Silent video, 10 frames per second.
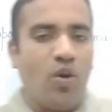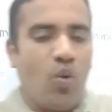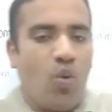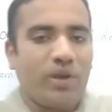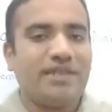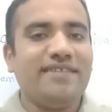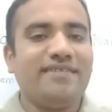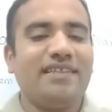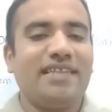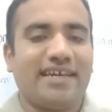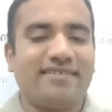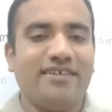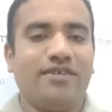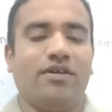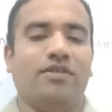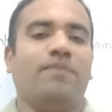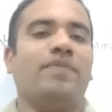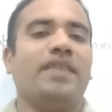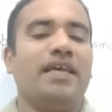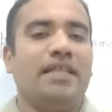What is the lexicon?
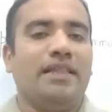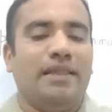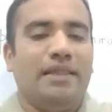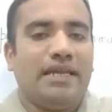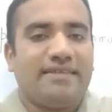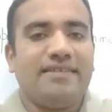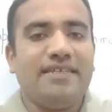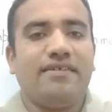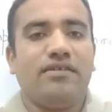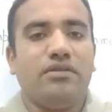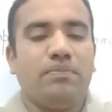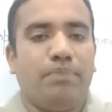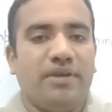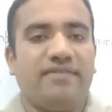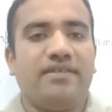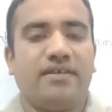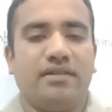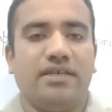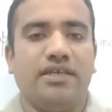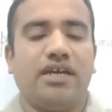Lexicon
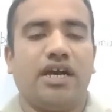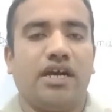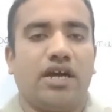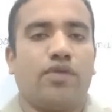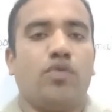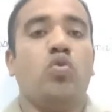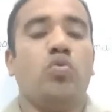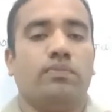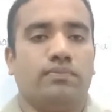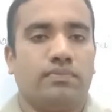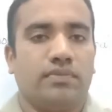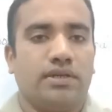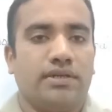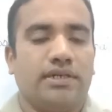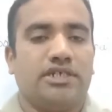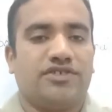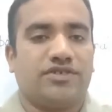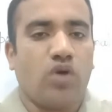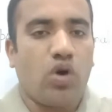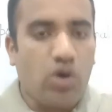basically a room, a
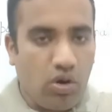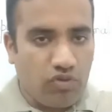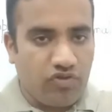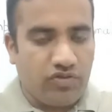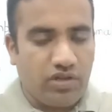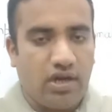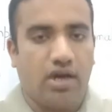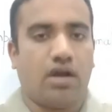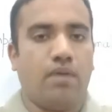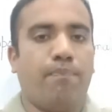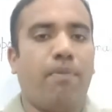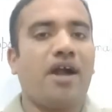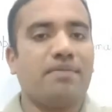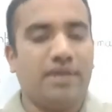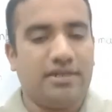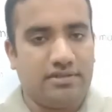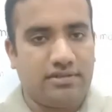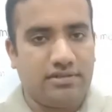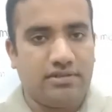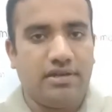storehouse, a
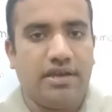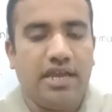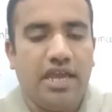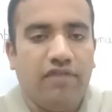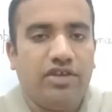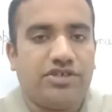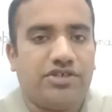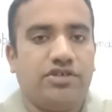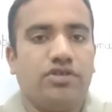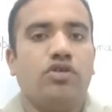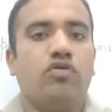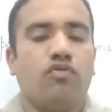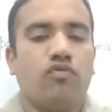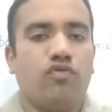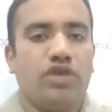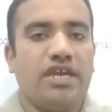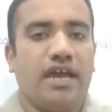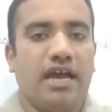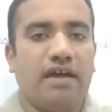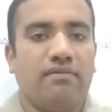compartment in which we
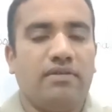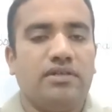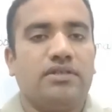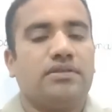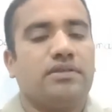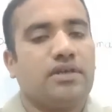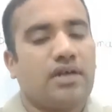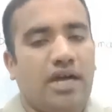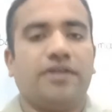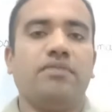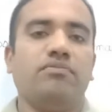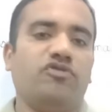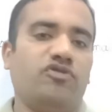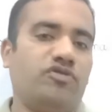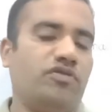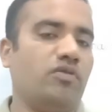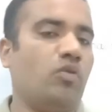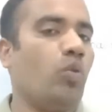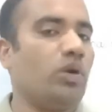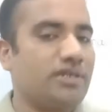have the items.
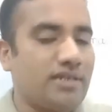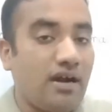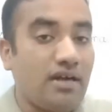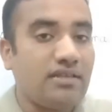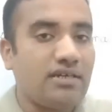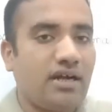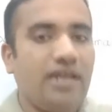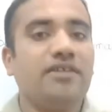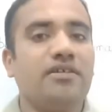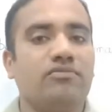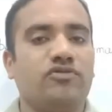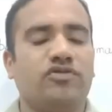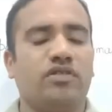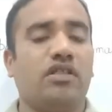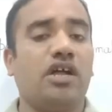What are the items?